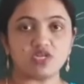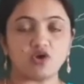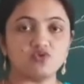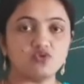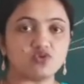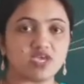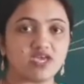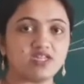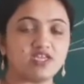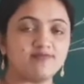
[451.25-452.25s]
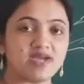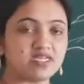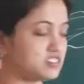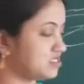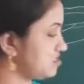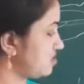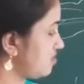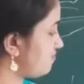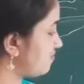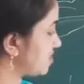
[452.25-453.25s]
Now you can imagine
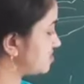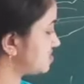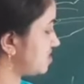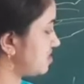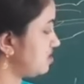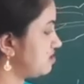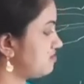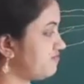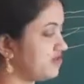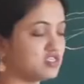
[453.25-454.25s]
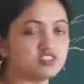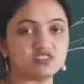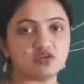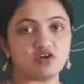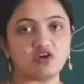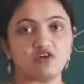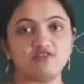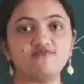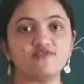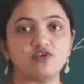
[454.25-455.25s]
what is the function
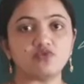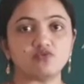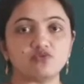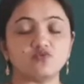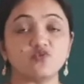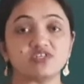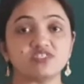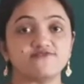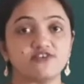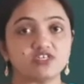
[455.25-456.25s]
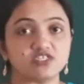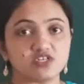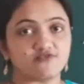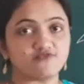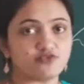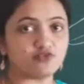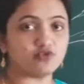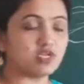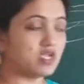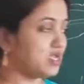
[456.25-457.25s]
of the root. What is the function of root?